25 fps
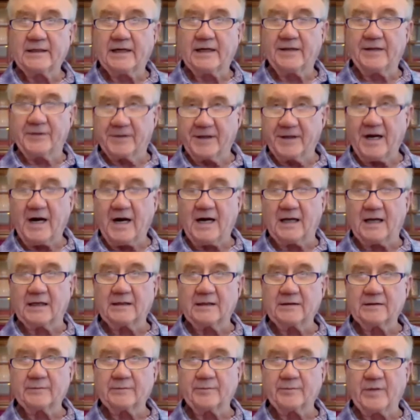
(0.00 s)
and they're not,
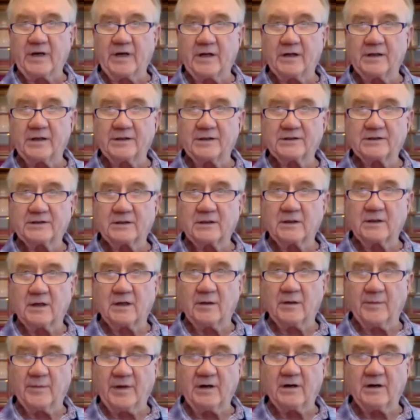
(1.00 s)
because
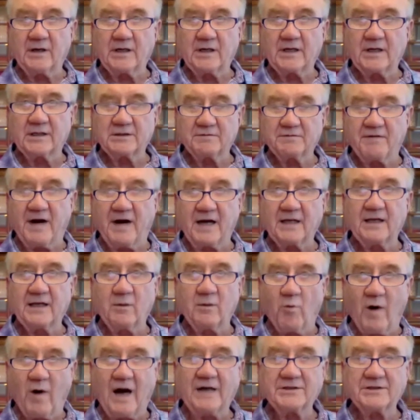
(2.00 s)
America is finally
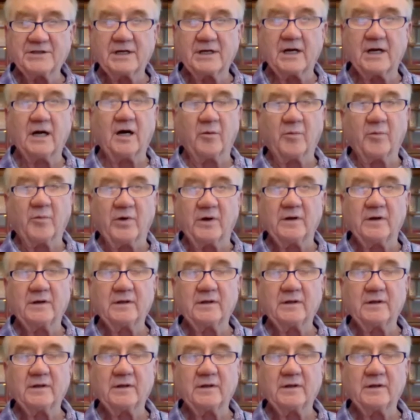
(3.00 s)
wising up.